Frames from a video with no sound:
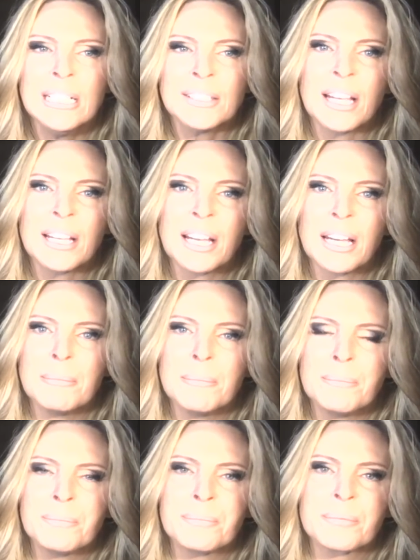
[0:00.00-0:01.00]
that I
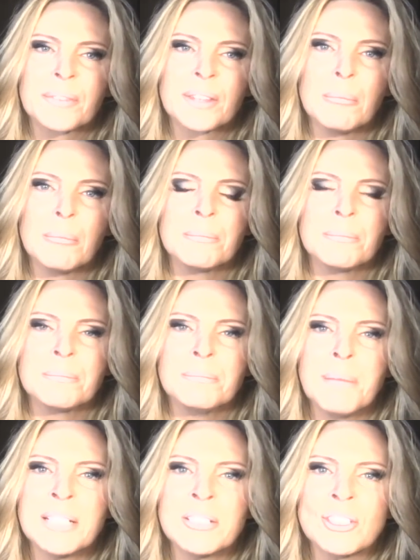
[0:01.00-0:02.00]

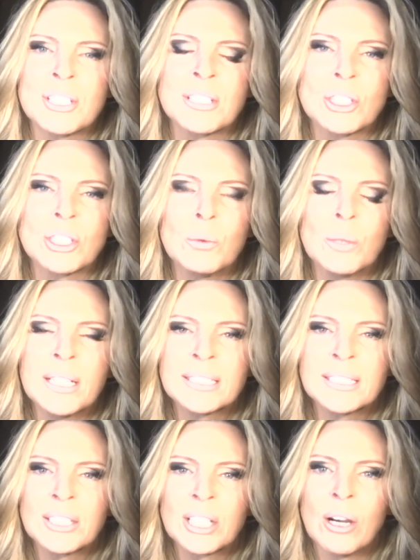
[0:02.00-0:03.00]
mentioned 2 weeks
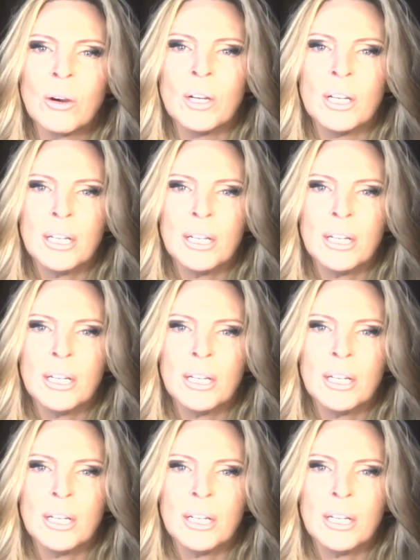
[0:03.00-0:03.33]
ago,